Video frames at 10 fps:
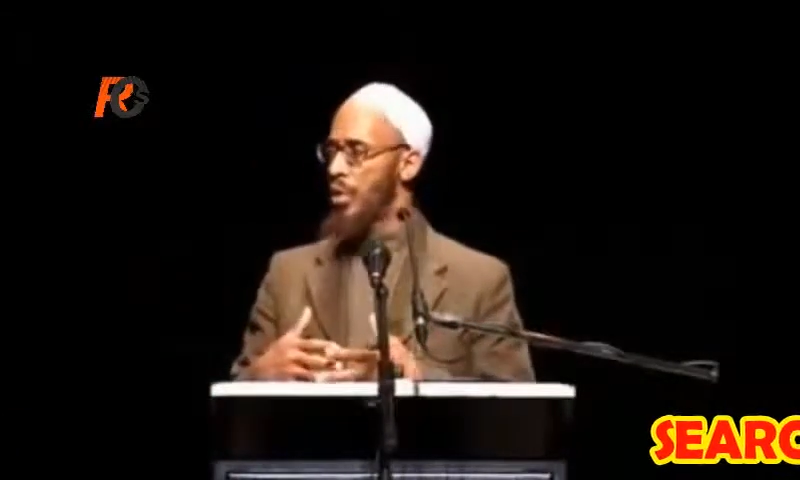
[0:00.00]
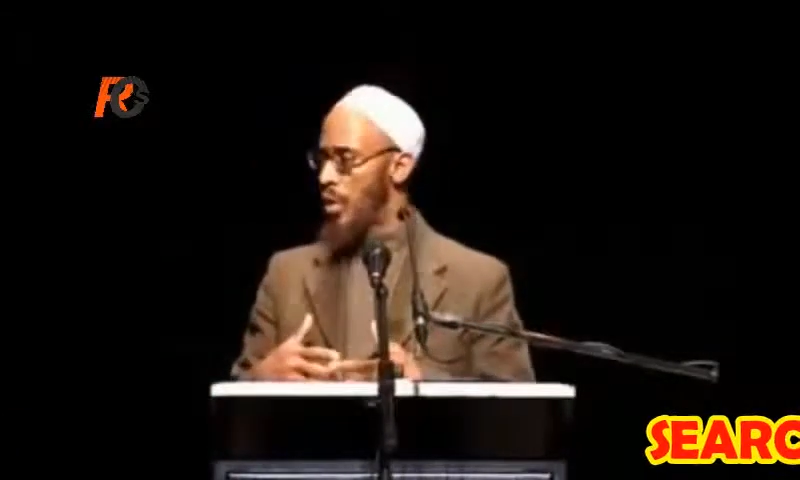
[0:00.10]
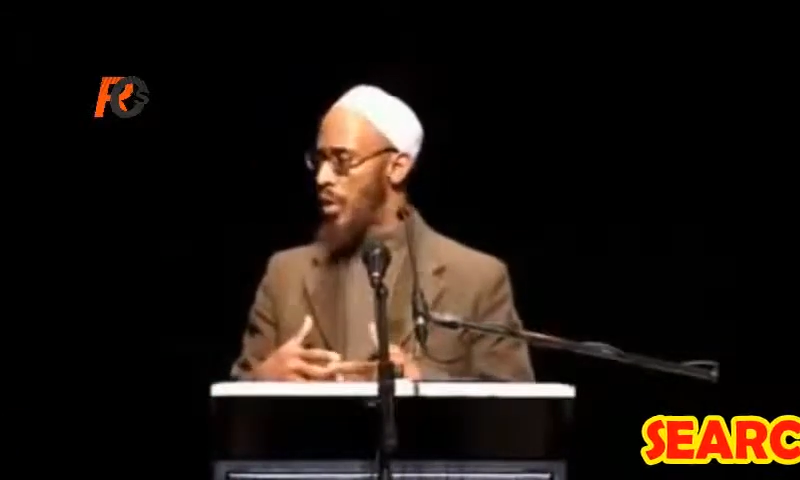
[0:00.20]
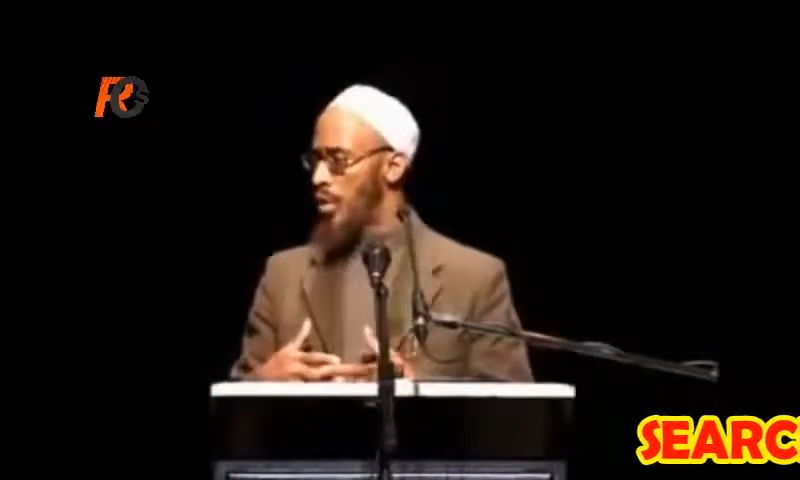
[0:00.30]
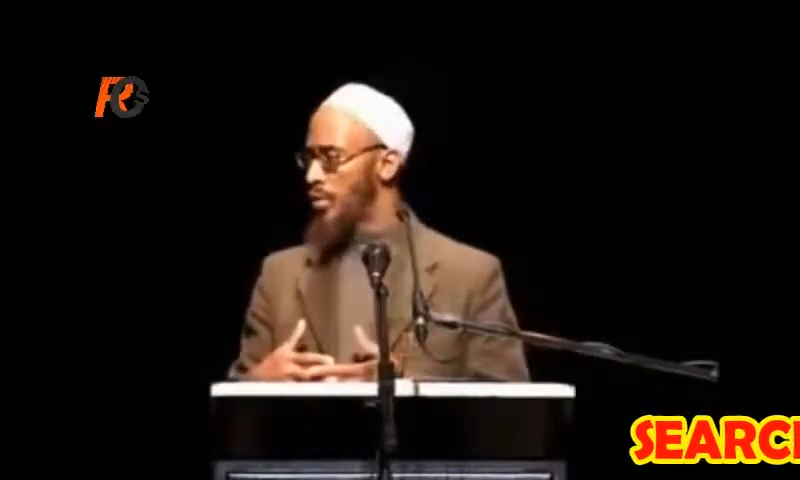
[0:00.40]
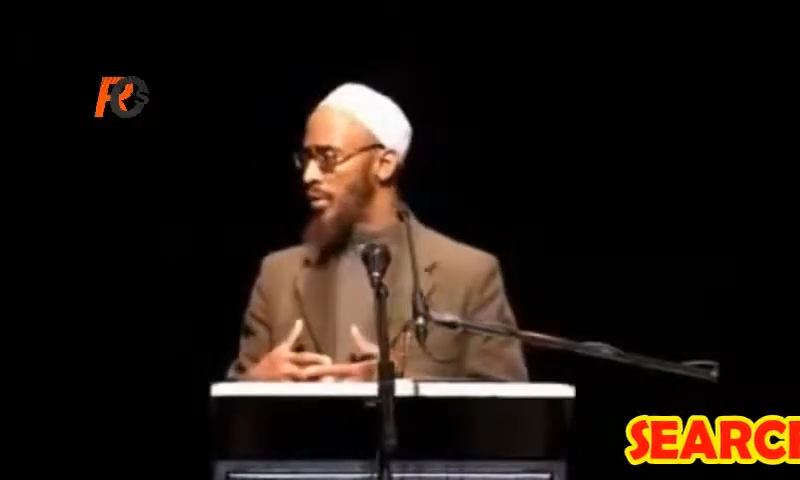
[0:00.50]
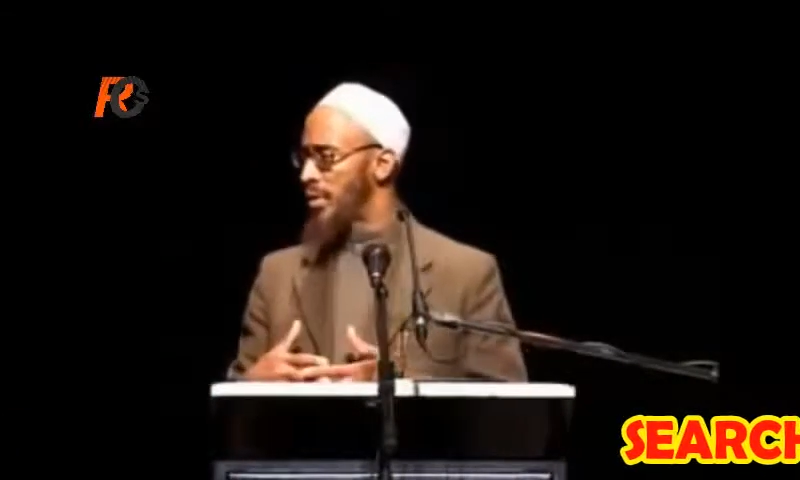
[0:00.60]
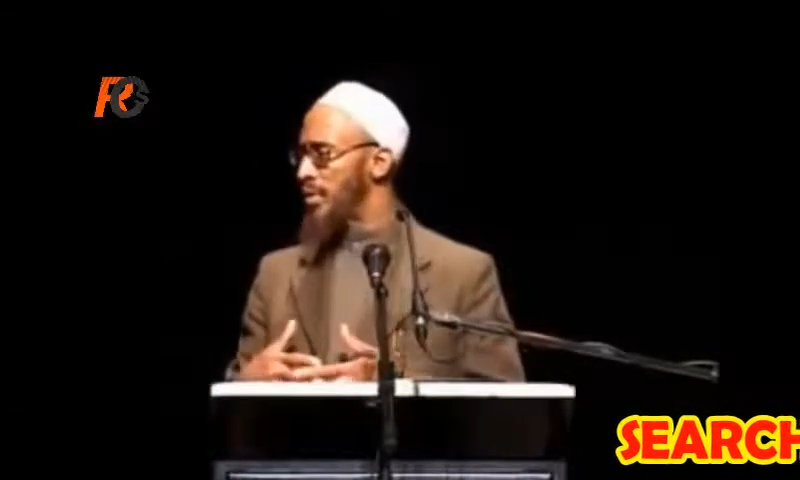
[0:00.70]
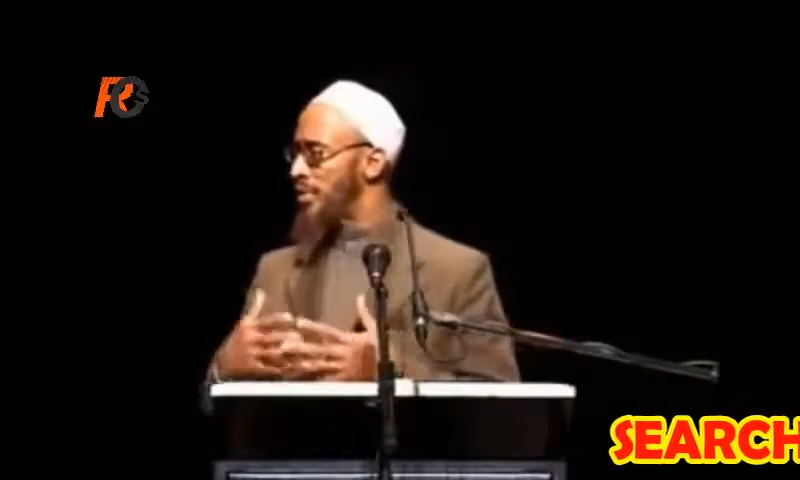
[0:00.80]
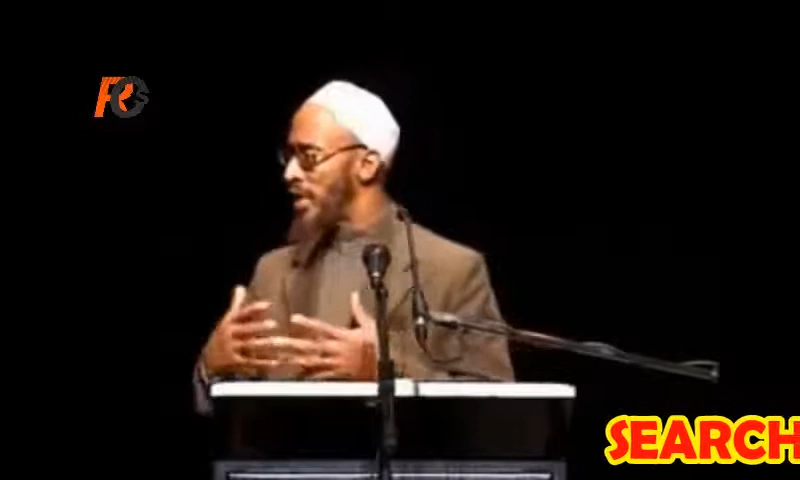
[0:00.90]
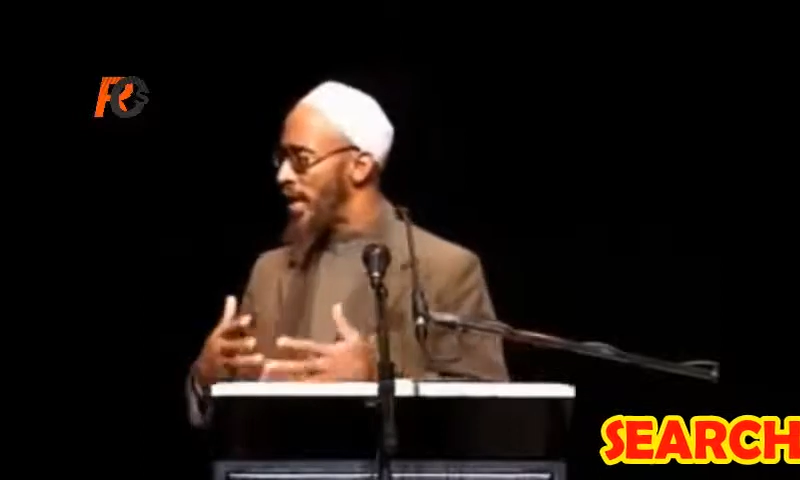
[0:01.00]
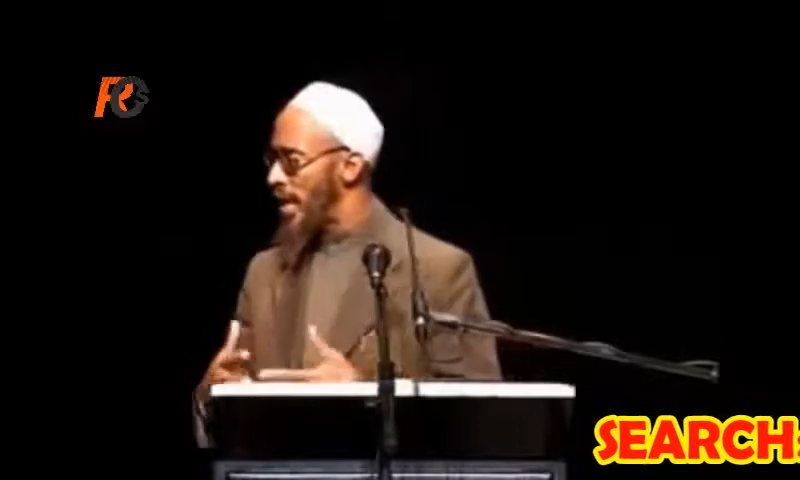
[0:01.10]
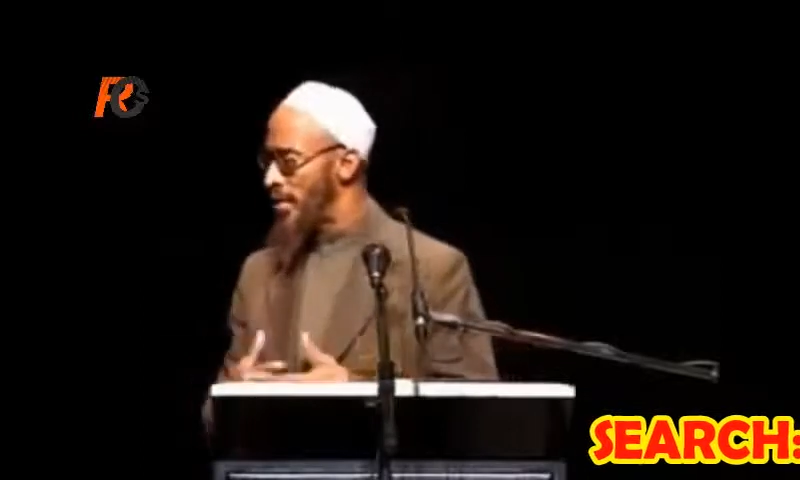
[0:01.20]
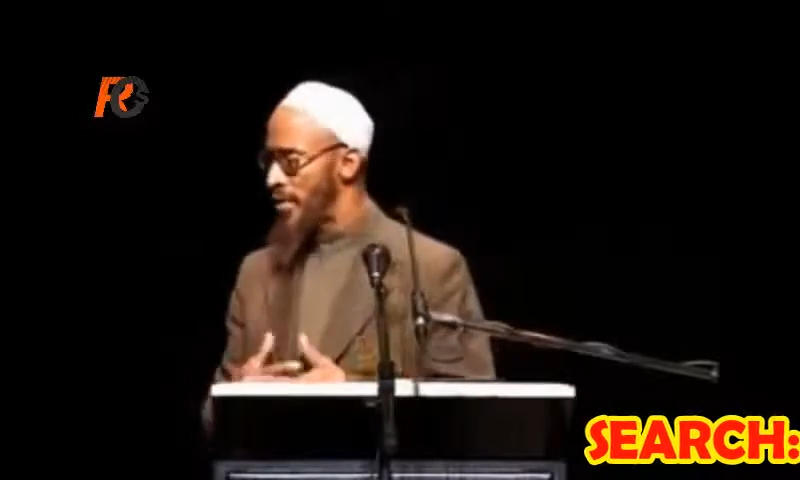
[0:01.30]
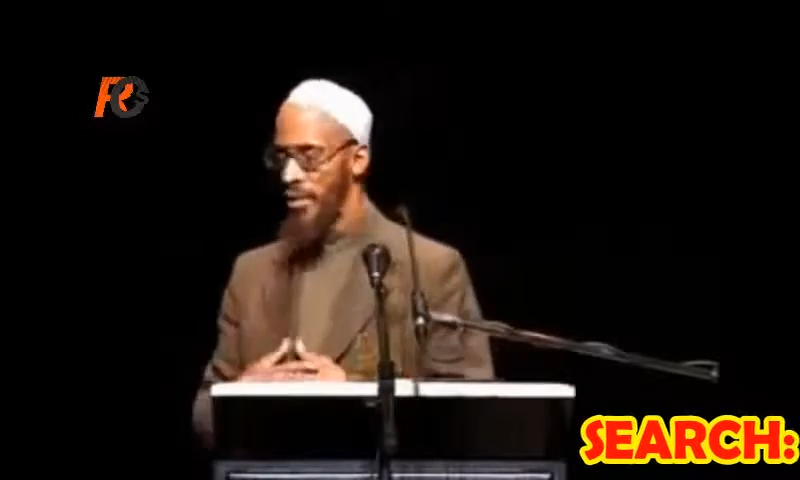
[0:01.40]
called the
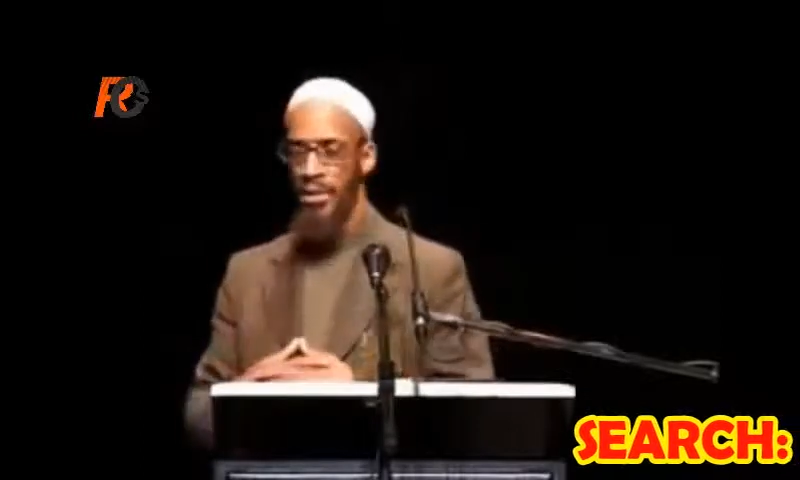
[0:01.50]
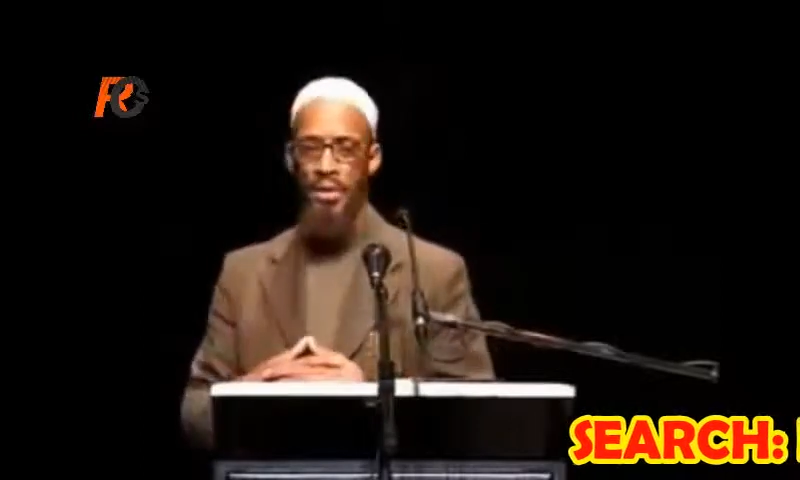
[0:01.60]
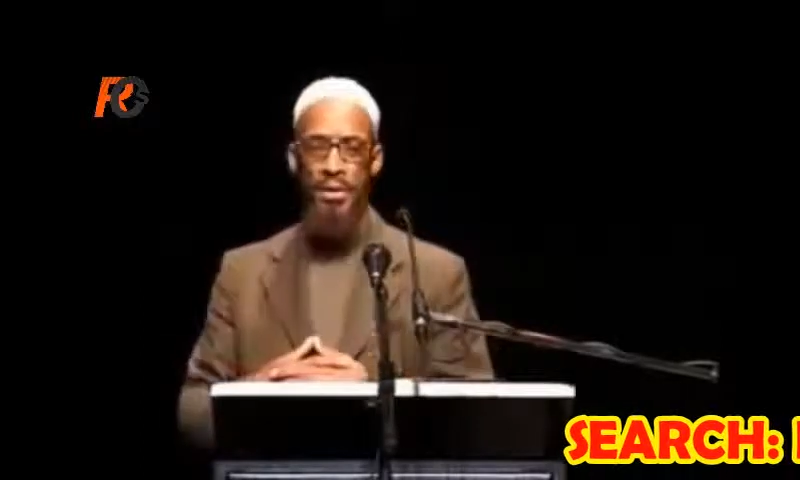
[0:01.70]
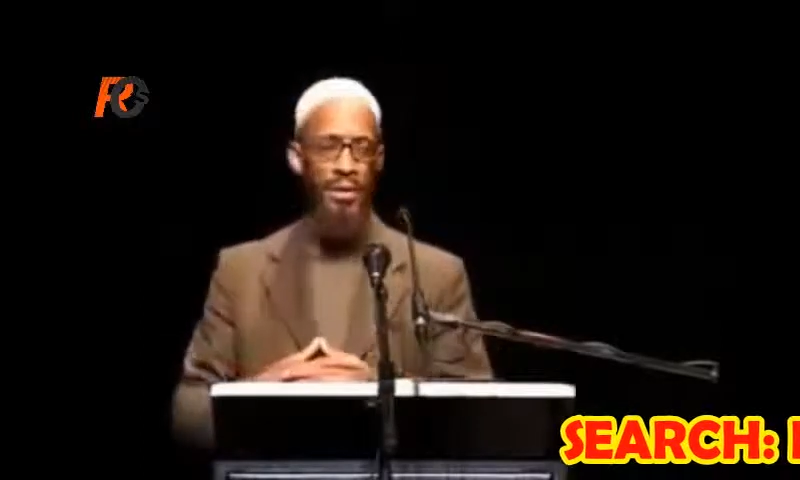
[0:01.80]
Shahada,